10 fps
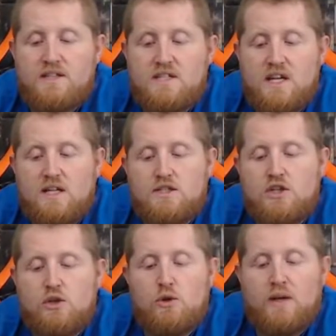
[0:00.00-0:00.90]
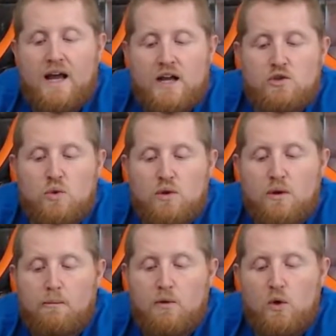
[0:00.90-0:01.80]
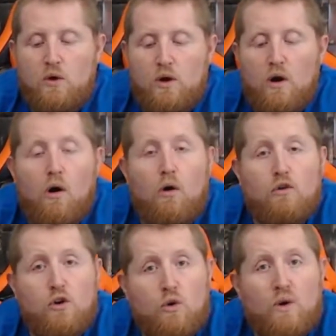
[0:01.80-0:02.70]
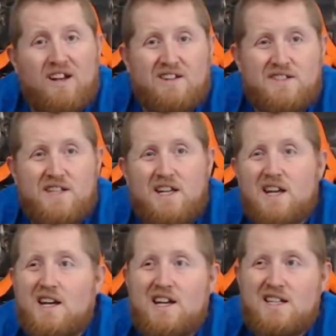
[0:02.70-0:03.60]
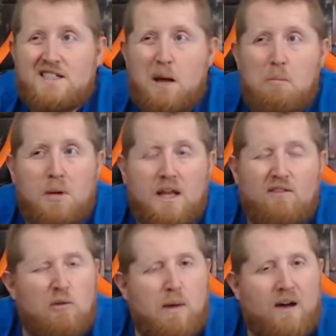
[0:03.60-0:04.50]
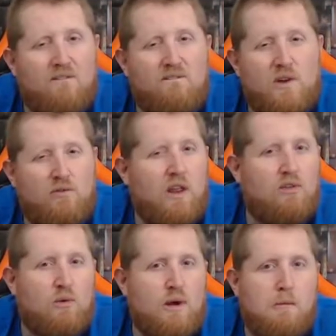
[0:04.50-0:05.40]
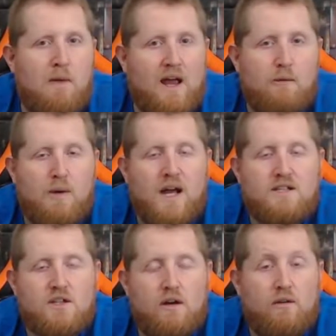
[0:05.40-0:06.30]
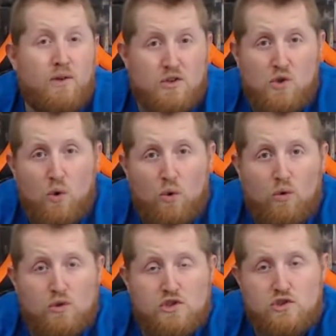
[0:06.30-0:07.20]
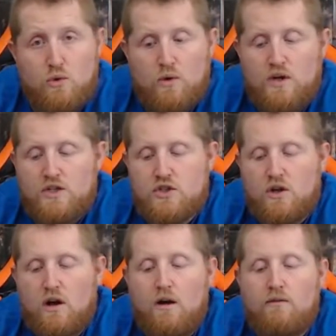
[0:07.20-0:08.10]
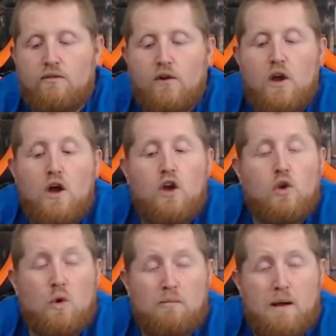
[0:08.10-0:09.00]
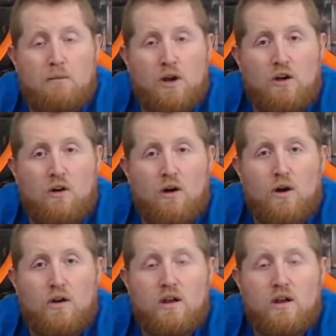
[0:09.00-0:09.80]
into an actual computer, all you're going to see is, I believe, about 53 megabytes of your total storage of your memory card,